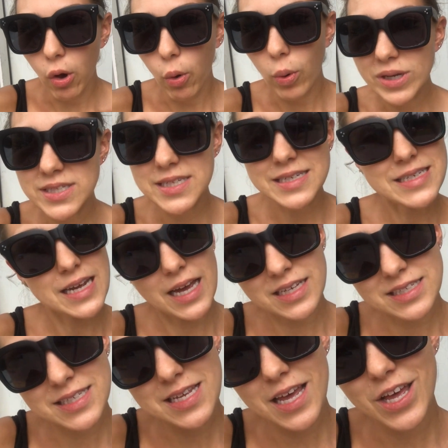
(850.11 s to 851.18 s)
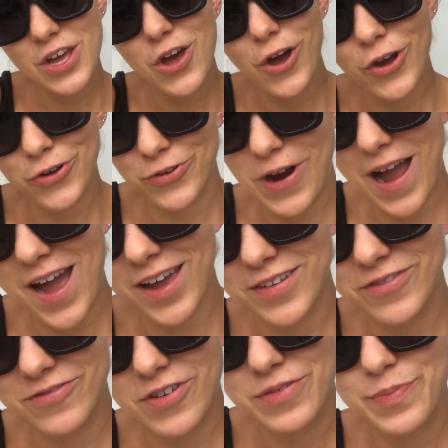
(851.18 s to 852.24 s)
once it does
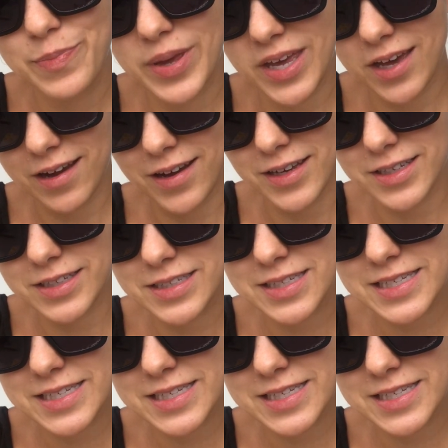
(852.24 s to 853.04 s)
arrive, because